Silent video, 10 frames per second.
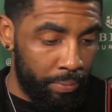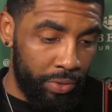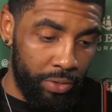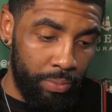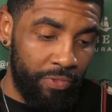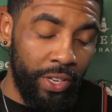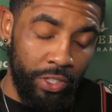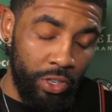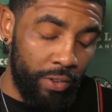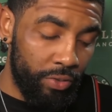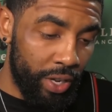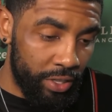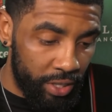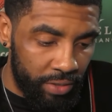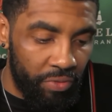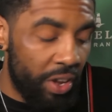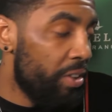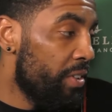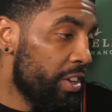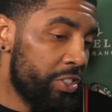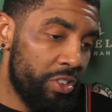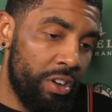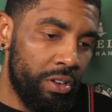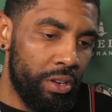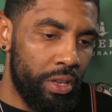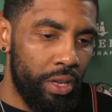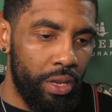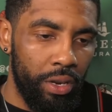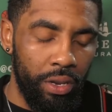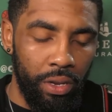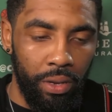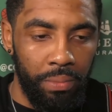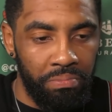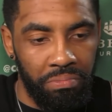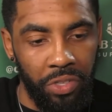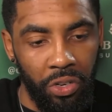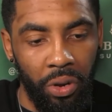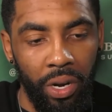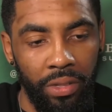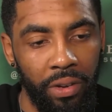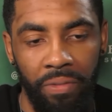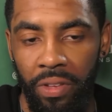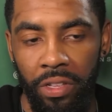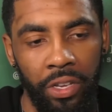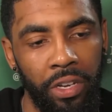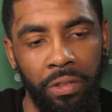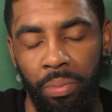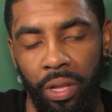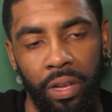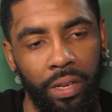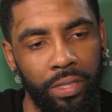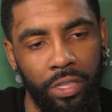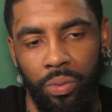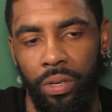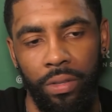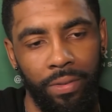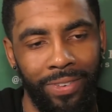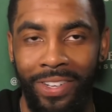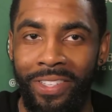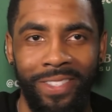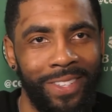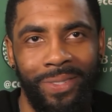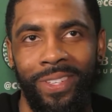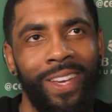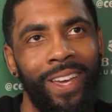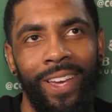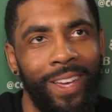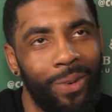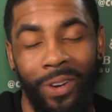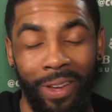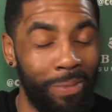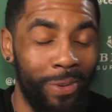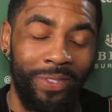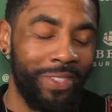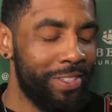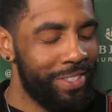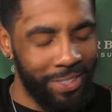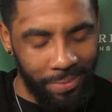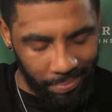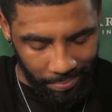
just finishing off the regular season very, very strong, and um, you know, going out there and feeling good in the playoffs. That's where the fun is. That's where you have the most fun. So.